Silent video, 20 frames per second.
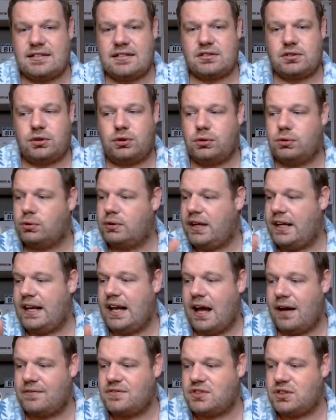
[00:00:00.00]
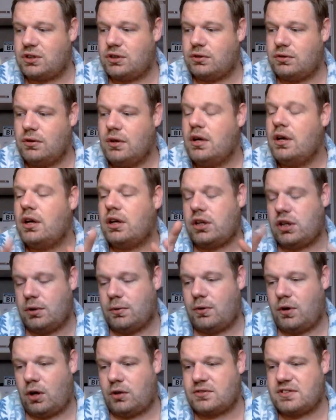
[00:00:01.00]
it's cool. He loves you. You were
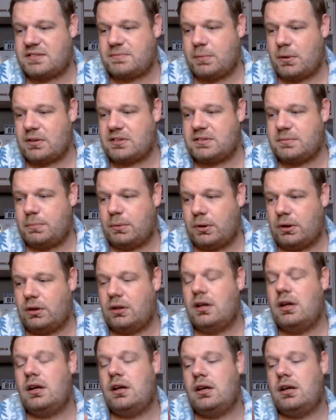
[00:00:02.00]
not responsible.